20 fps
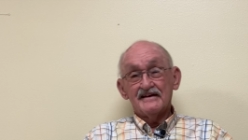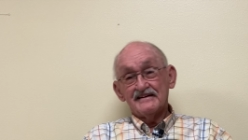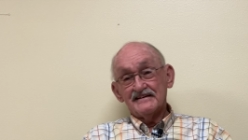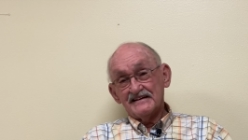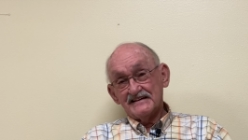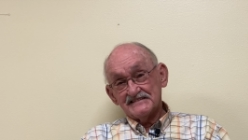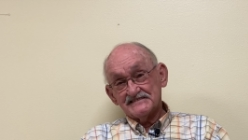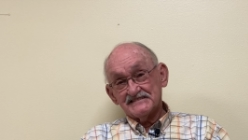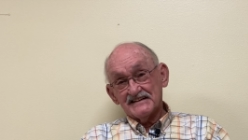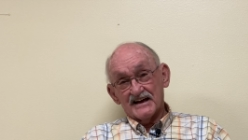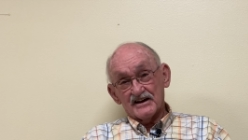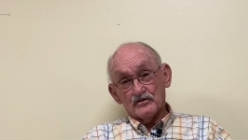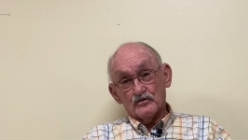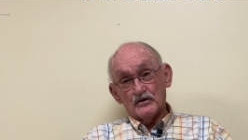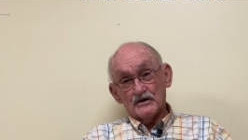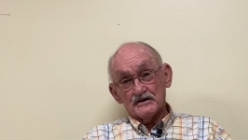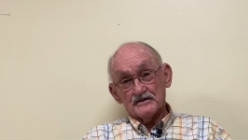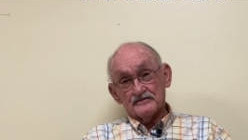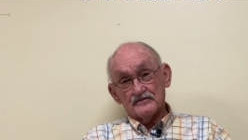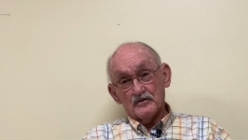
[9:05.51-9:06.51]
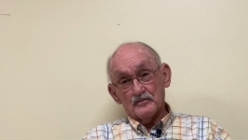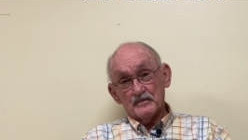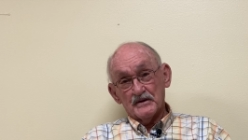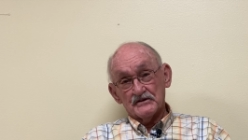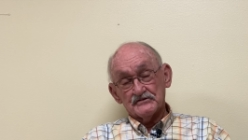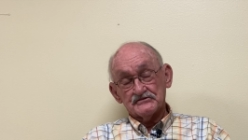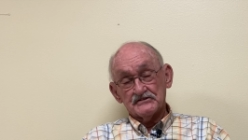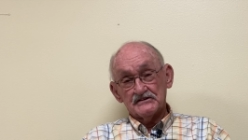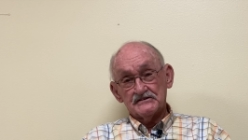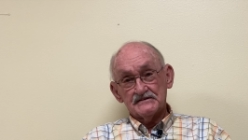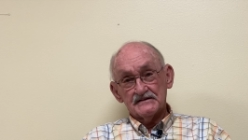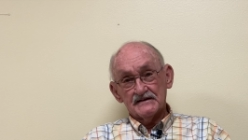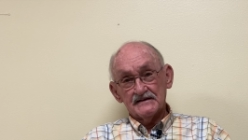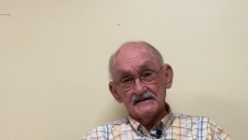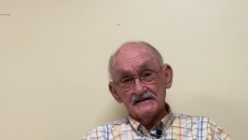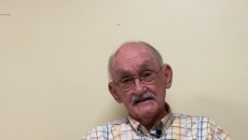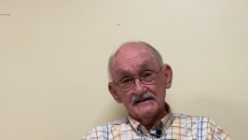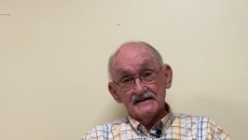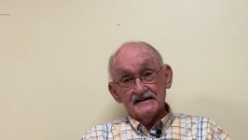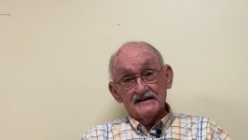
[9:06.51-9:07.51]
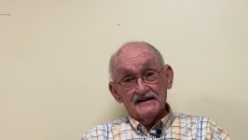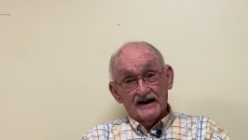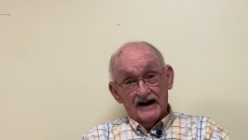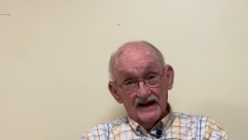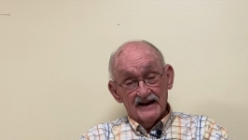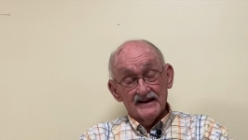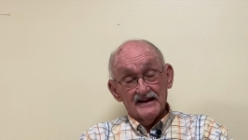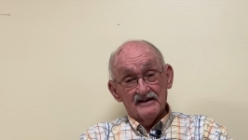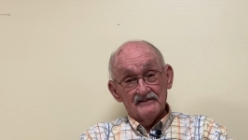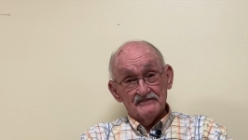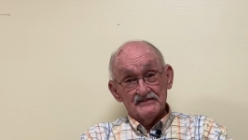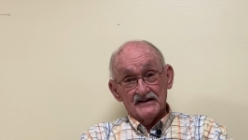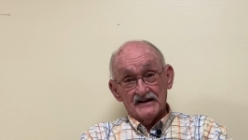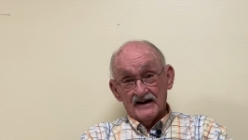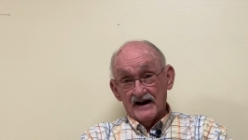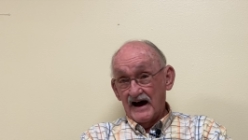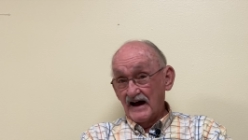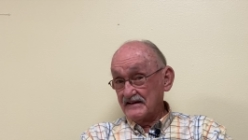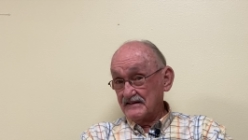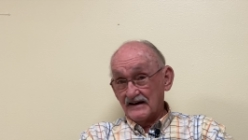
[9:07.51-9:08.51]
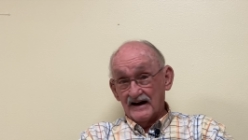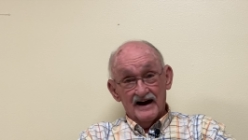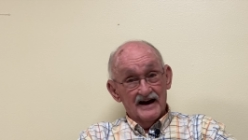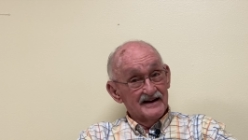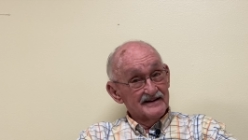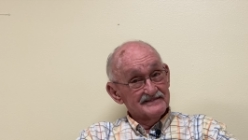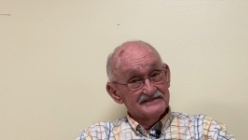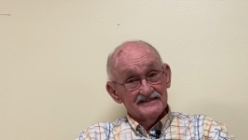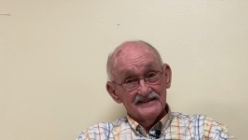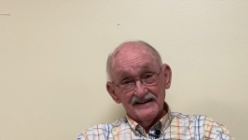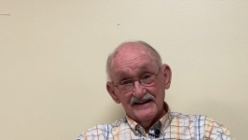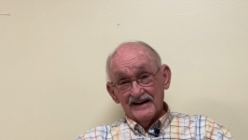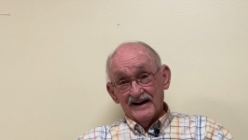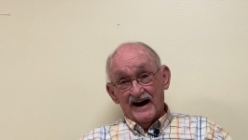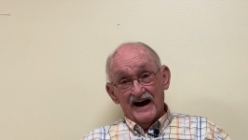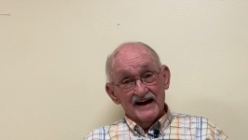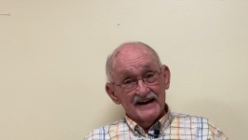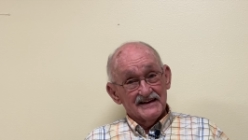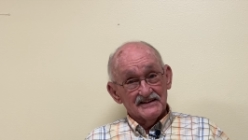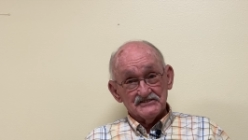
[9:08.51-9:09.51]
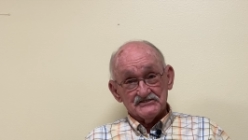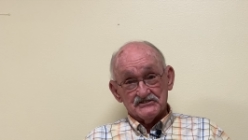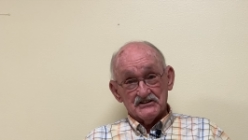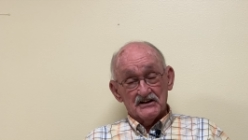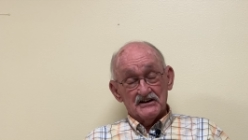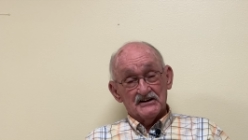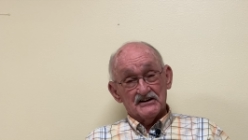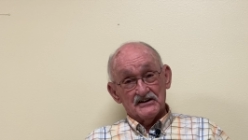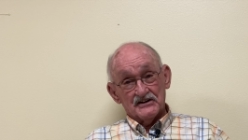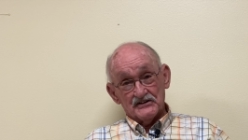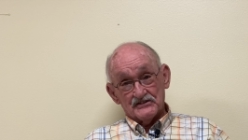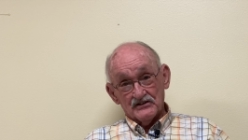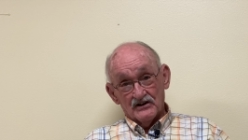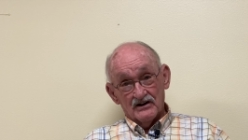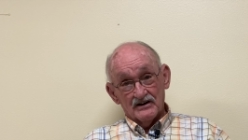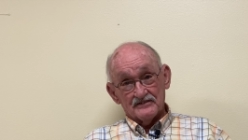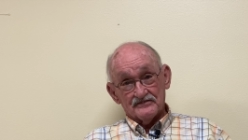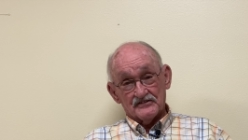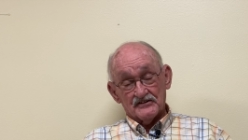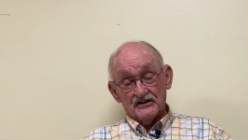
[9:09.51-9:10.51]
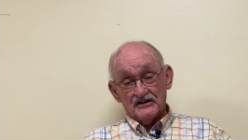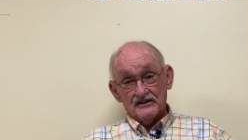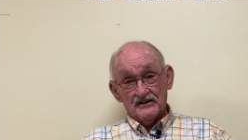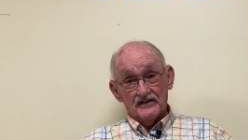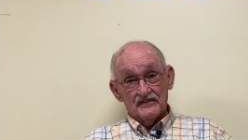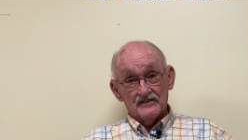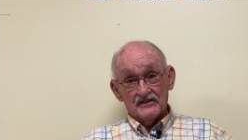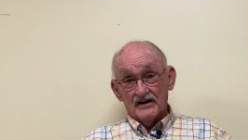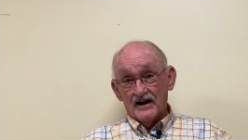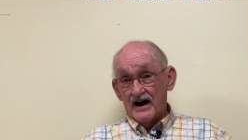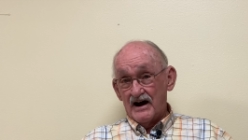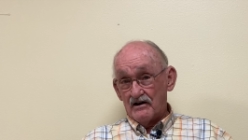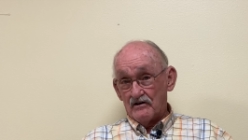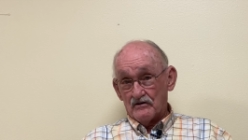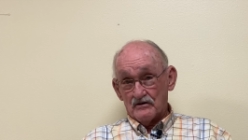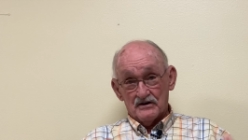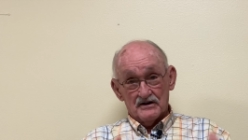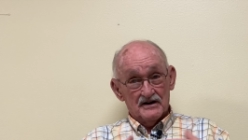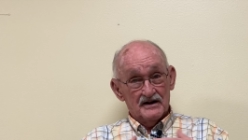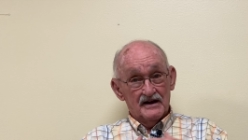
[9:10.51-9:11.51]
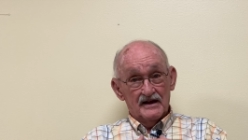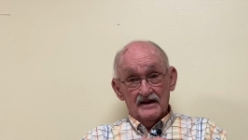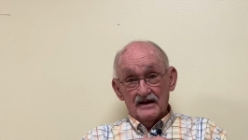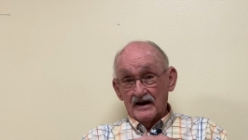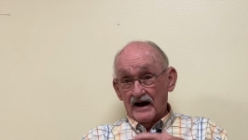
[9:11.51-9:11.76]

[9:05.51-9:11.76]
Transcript: Isn't that a wonderful message? I love you. I, I, I could sit here and talk for another hour.